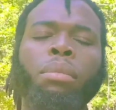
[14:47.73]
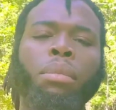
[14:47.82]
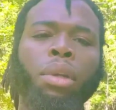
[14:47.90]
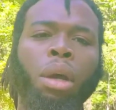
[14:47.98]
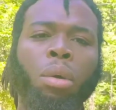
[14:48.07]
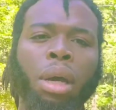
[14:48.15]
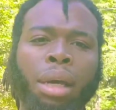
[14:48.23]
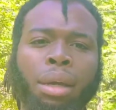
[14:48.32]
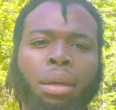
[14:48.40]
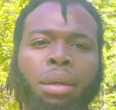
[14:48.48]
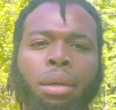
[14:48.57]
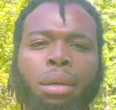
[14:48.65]
Okay?
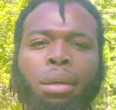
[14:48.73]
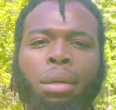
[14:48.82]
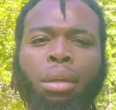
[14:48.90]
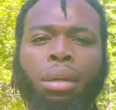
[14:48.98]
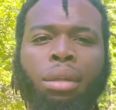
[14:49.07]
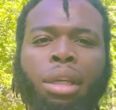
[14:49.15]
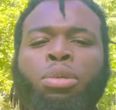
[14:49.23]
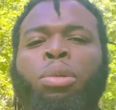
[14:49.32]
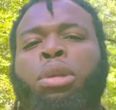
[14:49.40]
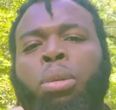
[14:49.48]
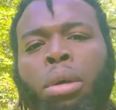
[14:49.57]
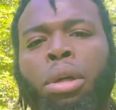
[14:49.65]
That's
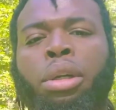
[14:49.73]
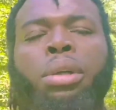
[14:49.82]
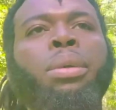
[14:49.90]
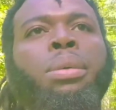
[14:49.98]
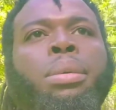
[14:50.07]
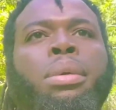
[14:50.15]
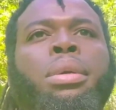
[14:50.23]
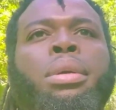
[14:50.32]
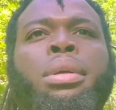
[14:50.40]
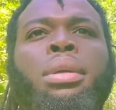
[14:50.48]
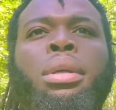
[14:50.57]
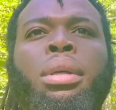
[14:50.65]
what you want to do.
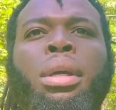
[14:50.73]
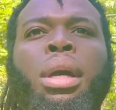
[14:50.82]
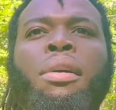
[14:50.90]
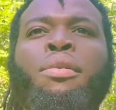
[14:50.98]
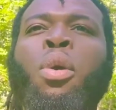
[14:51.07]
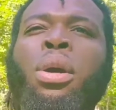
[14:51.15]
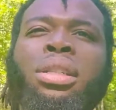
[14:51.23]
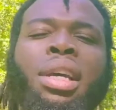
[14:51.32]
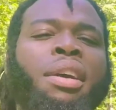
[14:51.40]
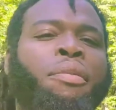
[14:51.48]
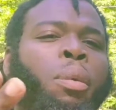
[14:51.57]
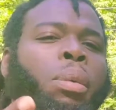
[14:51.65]
Of course,
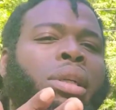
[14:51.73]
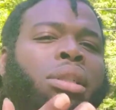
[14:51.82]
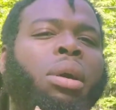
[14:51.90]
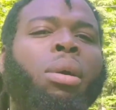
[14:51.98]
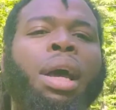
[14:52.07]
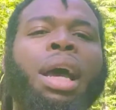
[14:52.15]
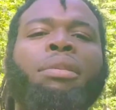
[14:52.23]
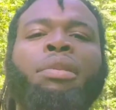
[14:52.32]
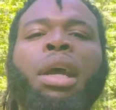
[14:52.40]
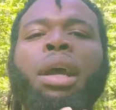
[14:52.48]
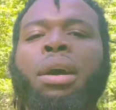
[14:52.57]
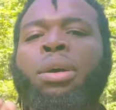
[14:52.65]
everyone is going to have
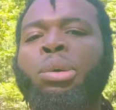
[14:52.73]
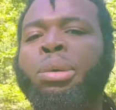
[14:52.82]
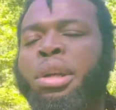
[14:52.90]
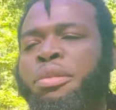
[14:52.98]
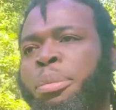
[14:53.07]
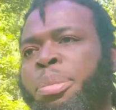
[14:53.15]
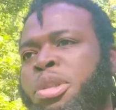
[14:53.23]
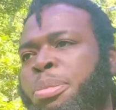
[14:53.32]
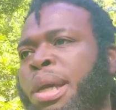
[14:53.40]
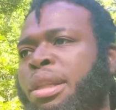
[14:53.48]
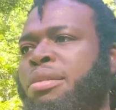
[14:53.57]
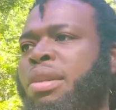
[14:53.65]
their own different
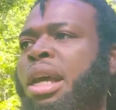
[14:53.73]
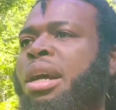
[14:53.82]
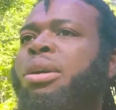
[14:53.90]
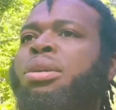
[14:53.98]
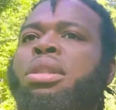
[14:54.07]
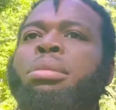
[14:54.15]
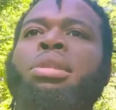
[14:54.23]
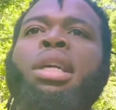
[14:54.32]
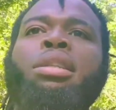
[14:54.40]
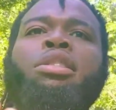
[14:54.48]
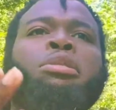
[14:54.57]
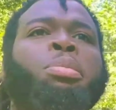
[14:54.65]
perspective, their own
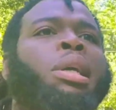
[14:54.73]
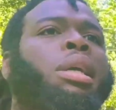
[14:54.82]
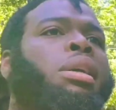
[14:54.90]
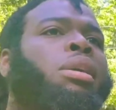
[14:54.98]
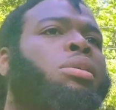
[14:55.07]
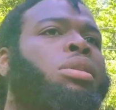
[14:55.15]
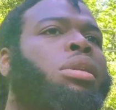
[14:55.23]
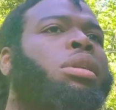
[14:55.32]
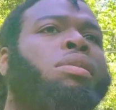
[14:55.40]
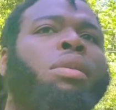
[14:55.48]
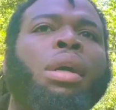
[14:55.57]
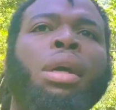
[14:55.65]
subjective spin on
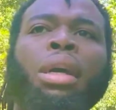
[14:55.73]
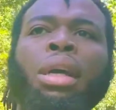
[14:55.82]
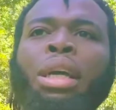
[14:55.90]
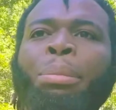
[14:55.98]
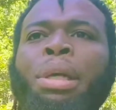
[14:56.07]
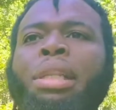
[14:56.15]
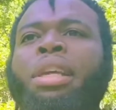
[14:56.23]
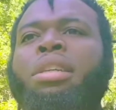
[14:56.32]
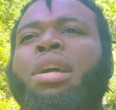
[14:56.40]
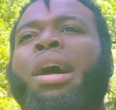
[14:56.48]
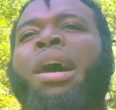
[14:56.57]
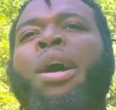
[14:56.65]
stuff. But
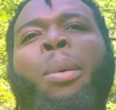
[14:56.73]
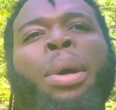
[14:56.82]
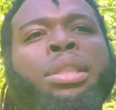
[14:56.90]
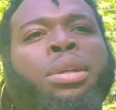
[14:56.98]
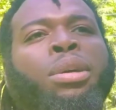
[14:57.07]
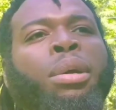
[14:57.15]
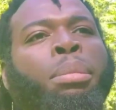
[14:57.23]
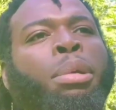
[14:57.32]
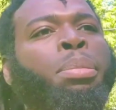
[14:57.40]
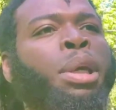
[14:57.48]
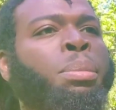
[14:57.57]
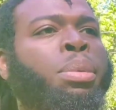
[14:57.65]
there's always going to be
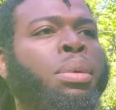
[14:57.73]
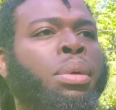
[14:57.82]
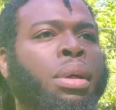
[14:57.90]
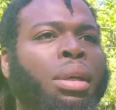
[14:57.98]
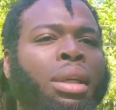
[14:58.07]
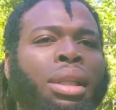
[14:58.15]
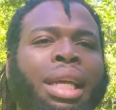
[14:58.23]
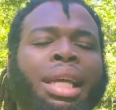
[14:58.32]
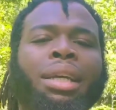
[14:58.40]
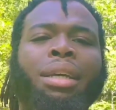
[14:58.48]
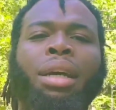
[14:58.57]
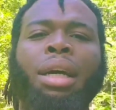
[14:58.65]
people
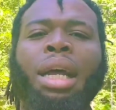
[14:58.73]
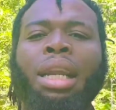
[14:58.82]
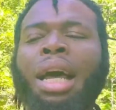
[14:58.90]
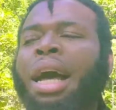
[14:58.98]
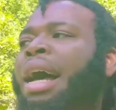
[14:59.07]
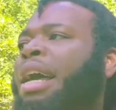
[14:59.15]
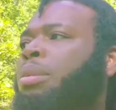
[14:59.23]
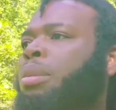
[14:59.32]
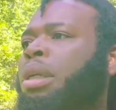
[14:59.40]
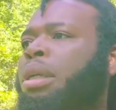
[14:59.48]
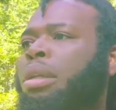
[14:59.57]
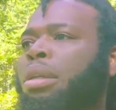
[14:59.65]
that align
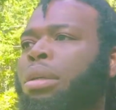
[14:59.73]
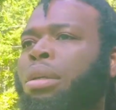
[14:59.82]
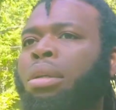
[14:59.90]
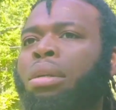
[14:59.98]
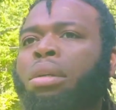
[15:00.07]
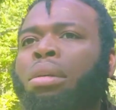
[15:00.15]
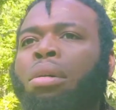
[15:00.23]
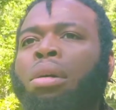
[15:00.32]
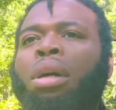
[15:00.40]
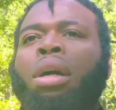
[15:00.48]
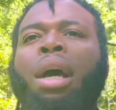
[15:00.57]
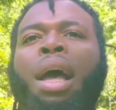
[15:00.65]
with
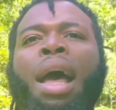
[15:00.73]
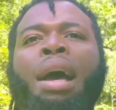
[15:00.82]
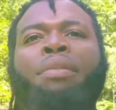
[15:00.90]
or have a